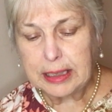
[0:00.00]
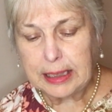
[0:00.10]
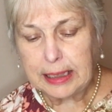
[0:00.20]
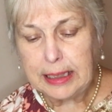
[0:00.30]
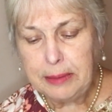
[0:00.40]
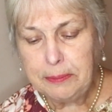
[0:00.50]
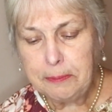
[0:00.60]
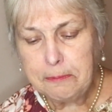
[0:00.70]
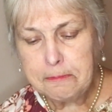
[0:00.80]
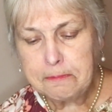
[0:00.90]
Lily.
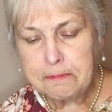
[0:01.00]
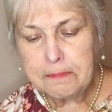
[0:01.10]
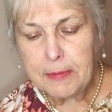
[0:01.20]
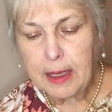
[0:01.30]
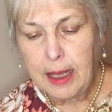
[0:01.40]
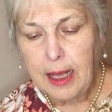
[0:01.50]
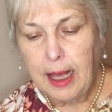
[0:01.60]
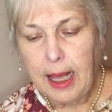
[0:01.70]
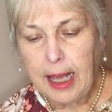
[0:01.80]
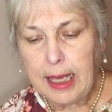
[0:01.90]

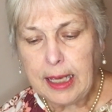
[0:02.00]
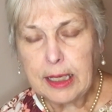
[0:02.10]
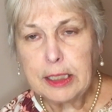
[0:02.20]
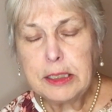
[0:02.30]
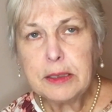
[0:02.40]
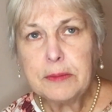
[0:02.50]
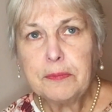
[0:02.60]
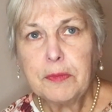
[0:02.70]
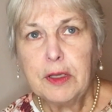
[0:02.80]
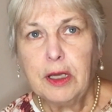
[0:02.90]
And
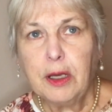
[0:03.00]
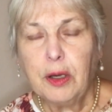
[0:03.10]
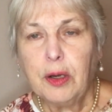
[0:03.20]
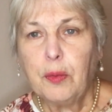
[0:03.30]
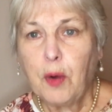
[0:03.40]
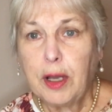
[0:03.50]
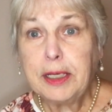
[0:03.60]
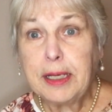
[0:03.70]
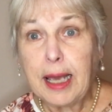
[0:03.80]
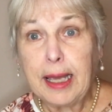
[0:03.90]

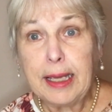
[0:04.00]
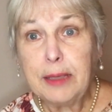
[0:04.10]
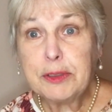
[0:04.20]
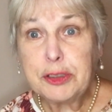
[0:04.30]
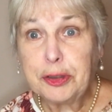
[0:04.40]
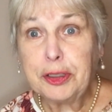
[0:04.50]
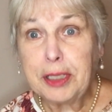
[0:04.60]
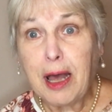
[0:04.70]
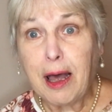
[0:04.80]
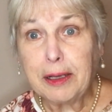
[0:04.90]
one day, it was during
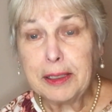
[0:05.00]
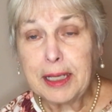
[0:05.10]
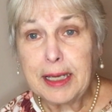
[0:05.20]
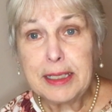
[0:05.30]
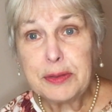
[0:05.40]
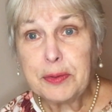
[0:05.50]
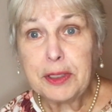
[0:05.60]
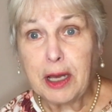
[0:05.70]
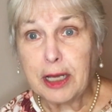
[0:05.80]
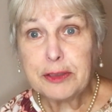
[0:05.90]
the holidays, with
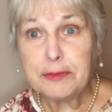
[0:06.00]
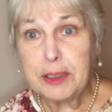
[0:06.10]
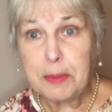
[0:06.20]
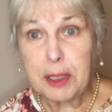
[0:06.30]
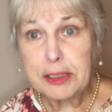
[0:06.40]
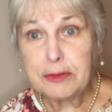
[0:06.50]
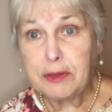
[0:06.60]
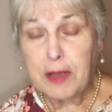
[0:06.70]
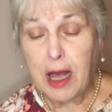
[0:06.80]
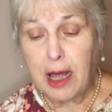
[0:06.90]
the hustle and bustle
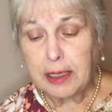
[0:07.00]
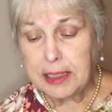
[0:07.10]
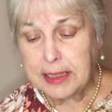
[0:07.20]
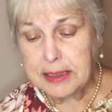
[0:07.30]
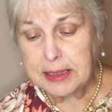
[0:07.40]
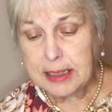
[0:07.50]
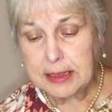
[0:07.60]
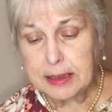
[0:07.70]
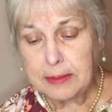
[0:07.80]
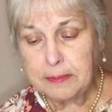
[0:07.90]
of the holiday
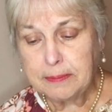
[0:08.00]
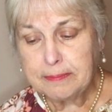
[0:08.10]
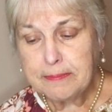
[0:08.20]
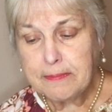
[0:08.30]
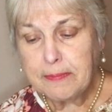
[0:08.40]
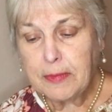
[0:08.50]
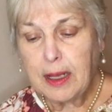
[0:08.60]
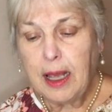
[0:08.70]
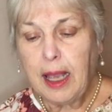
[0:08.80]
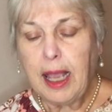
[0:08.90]
season,
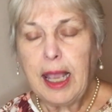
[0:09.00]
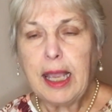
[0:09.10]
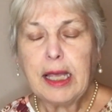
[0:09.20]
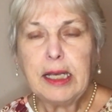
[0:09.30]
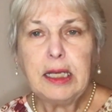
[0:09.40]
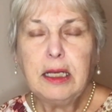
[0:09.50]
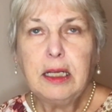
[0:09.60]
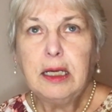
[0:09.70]
and